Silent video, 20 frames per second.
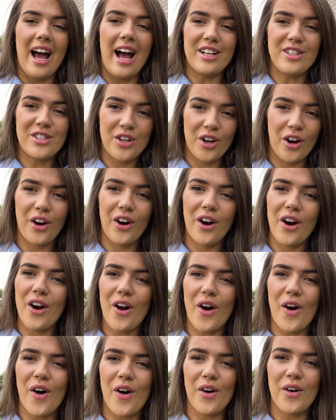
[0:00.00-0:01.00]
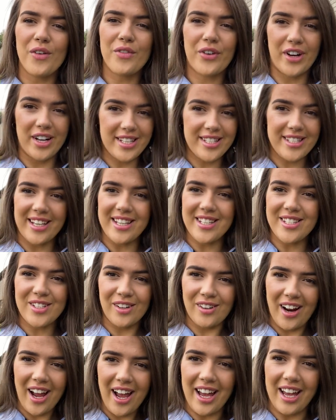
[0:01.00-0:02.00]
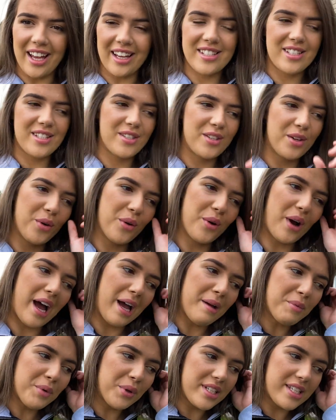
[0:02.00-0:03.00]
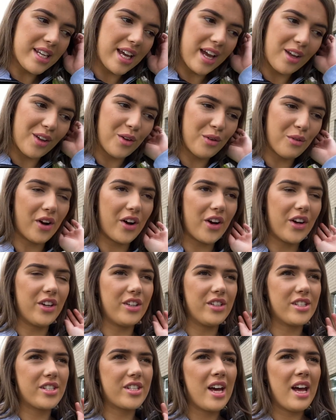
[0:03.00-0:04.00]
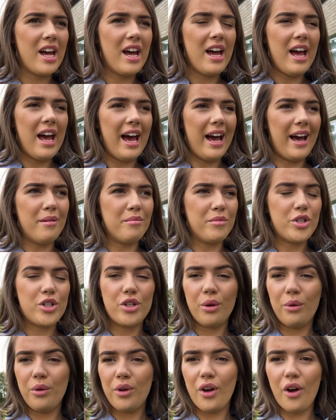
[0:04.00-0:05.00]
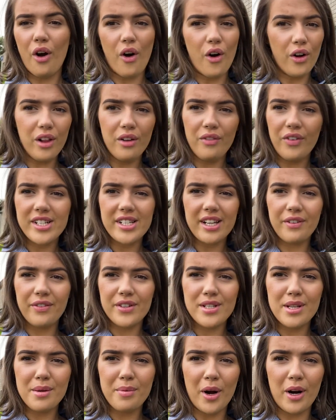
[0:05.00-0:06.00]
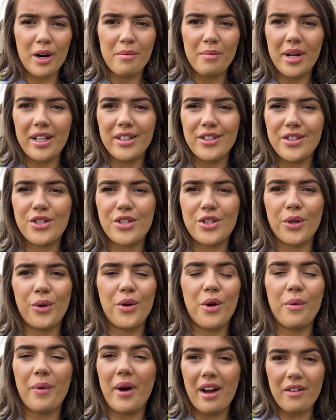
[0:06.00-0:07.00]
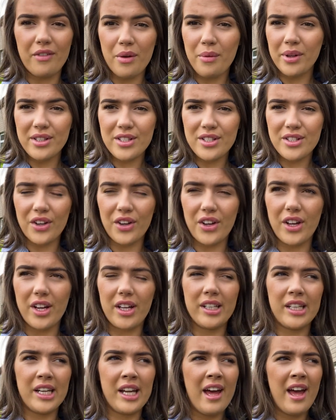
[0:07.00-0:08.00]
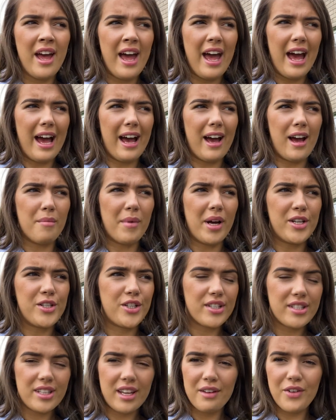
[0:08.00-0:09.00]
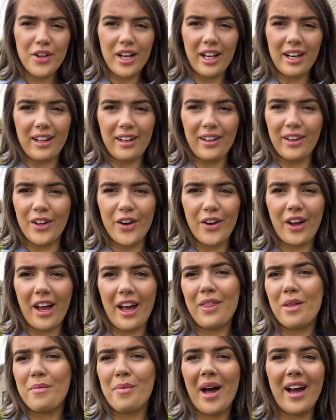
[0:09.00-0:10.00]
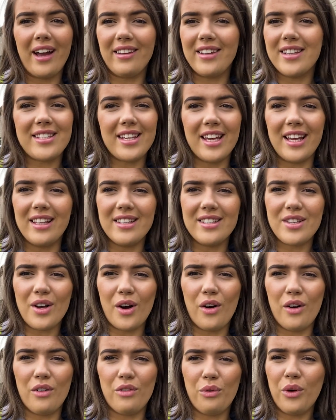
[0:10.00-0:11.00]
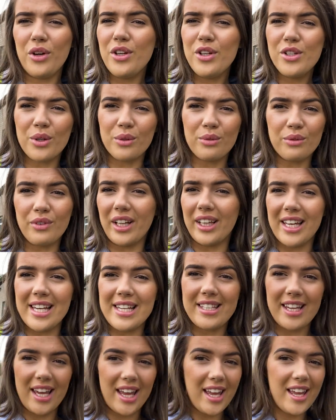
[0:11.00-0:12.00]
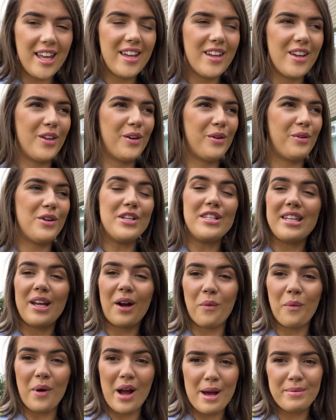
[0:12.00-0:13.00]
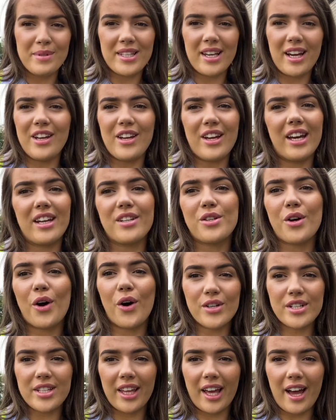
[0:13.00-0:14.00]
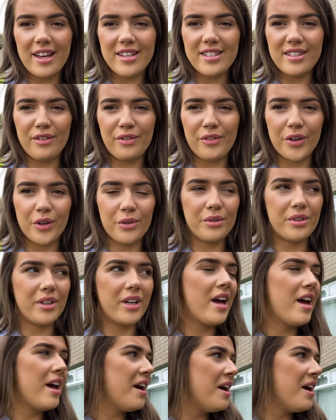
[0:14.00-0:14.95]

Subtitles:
a tour of Christies Direct. So I'm going to take you around, show you all of our different departments, show you what everyone's doing, and just give you a little look at the behind the scenes of what you don't really see. You know, you see our website, you get to talk to the guys on the phone,